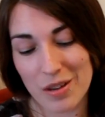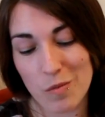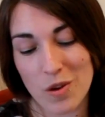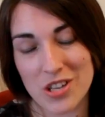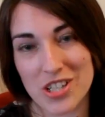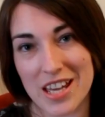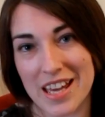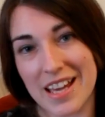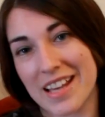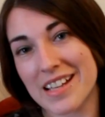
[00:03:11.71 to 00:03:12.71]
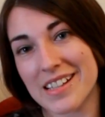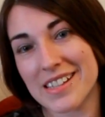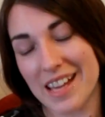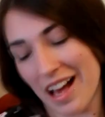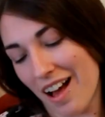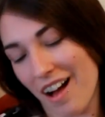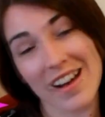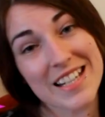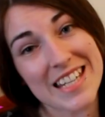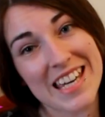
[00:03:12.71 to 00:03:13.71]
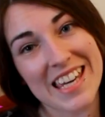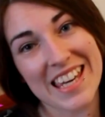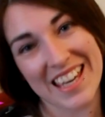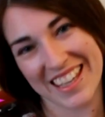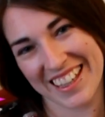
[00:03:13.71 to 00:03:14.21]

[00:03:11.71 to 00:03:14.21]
which is Heidi.